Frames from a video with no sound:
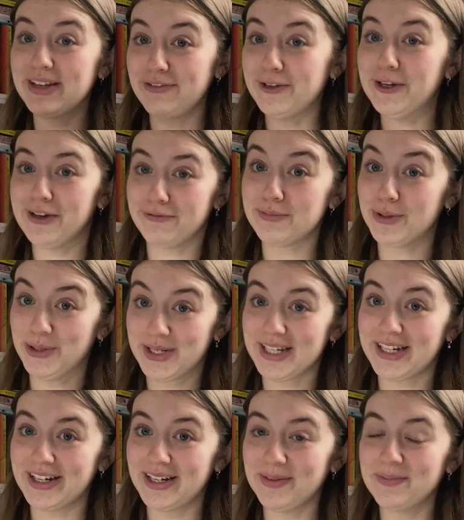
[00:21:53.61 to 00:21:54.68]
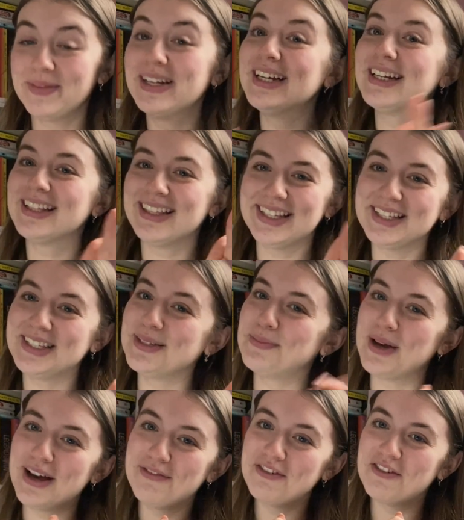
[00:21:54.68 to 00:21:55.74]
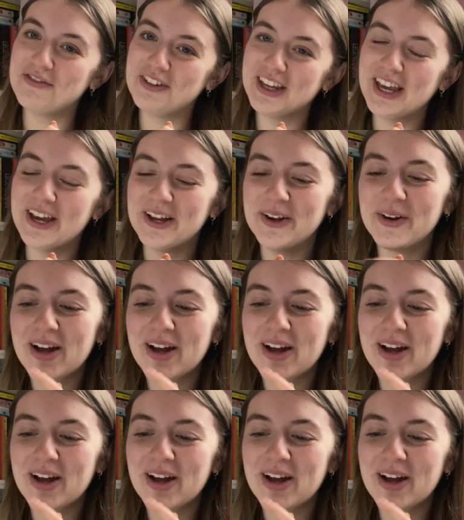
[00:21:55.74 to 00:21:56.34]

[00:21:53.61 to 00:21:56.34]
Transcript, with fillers: If you have more time, this is perfect for you.